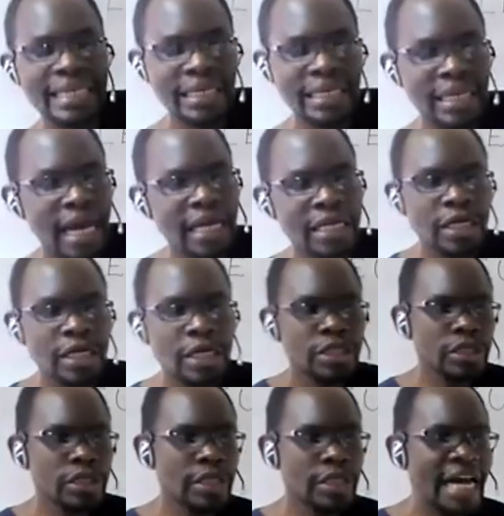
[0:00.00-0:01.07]
Yeah,
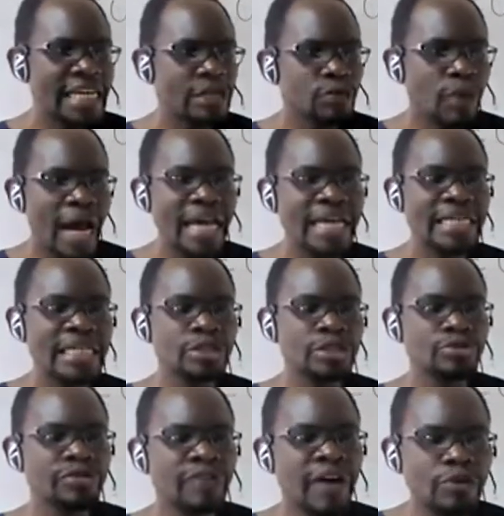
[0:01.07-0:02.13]
so that is why it is
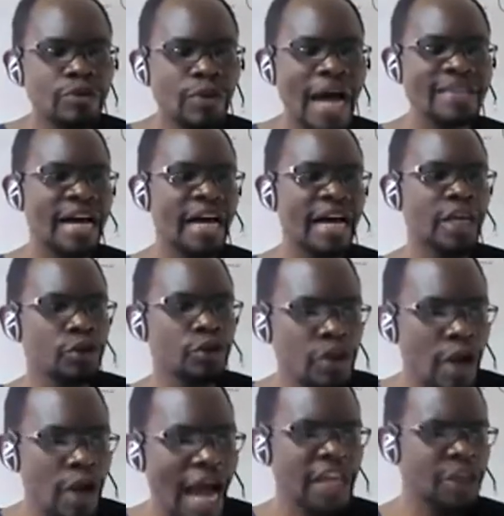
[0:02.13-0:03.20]
referred to as acute.
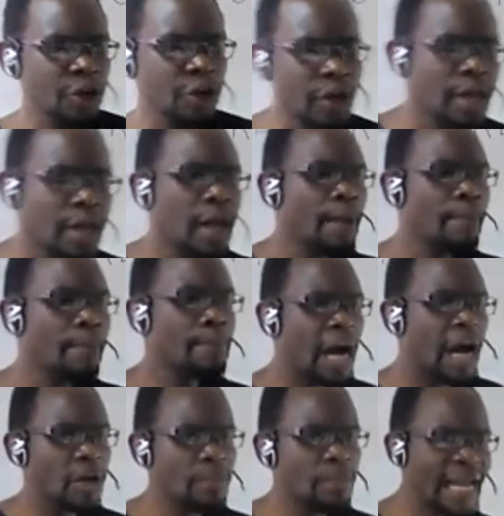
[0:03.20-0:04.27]
So acute
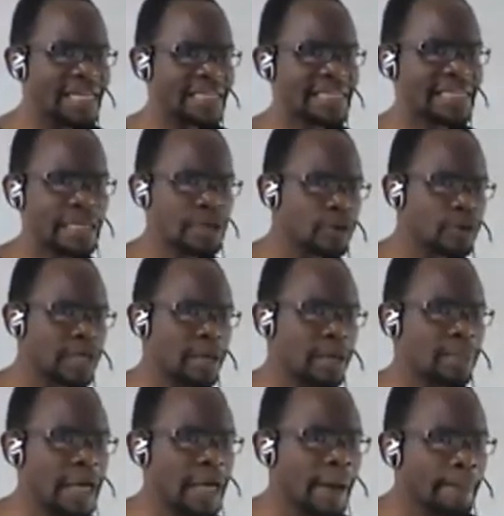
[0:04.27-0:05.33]
myeloblastic
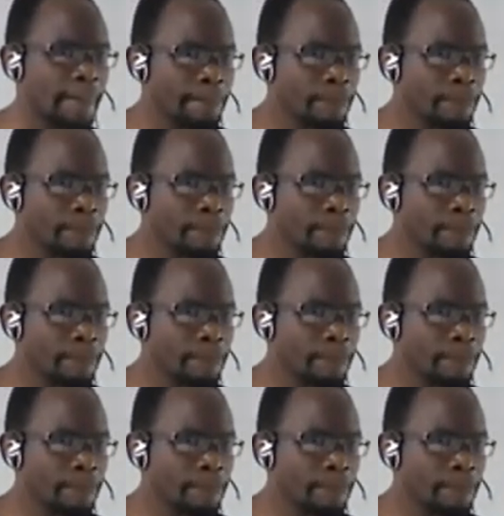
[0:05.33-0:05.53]
leukemia,